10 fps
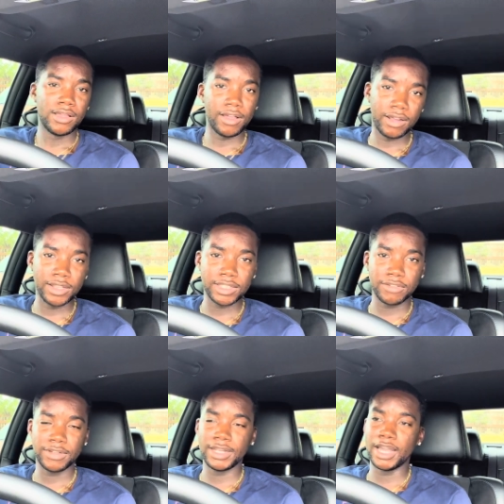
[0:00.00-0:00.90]
All that
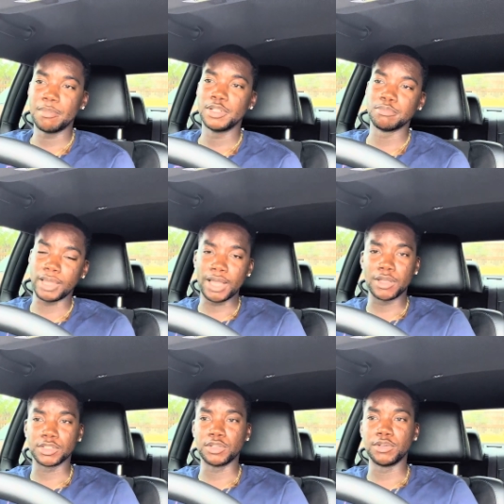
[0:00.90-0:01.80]
stuff like that. How much
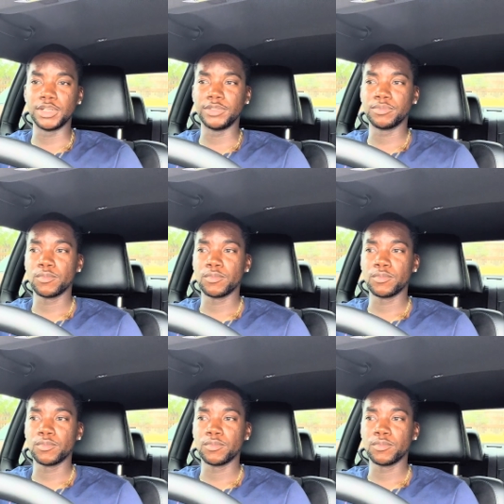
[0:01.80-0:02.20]
miles on it?